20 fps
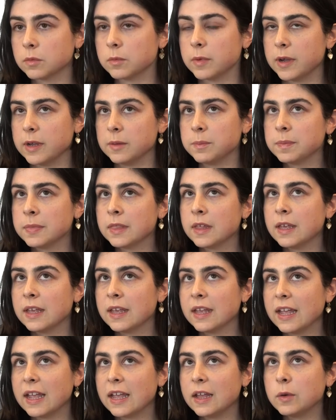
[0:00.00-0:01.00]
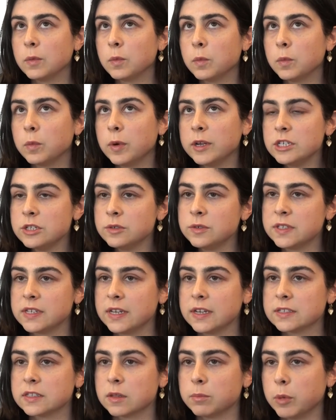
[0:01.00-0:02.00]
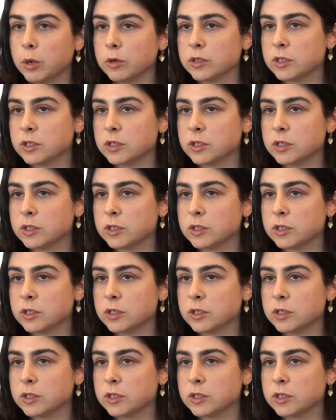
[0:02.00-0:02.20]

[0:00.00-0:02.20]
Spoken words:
Right. And what do you see as the